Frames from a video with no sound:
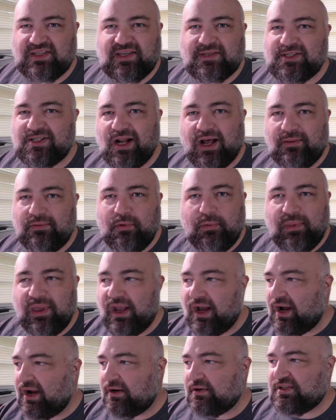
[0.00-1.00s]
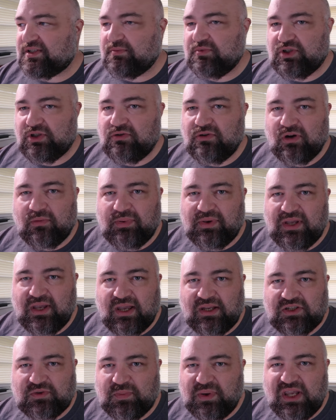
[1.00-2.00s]
It's not that they hired some junior
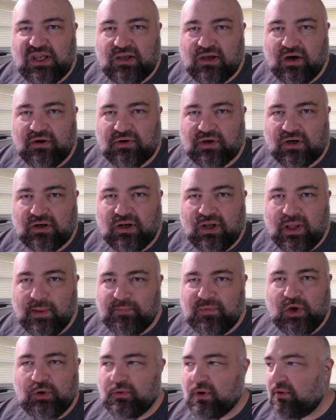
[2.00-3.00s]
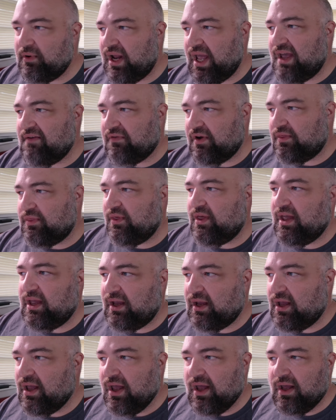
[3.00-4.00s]
PHP coder who wrote
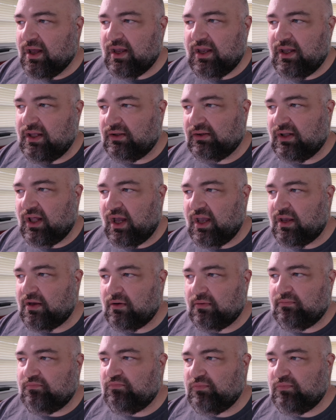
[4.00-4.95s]
everything in like,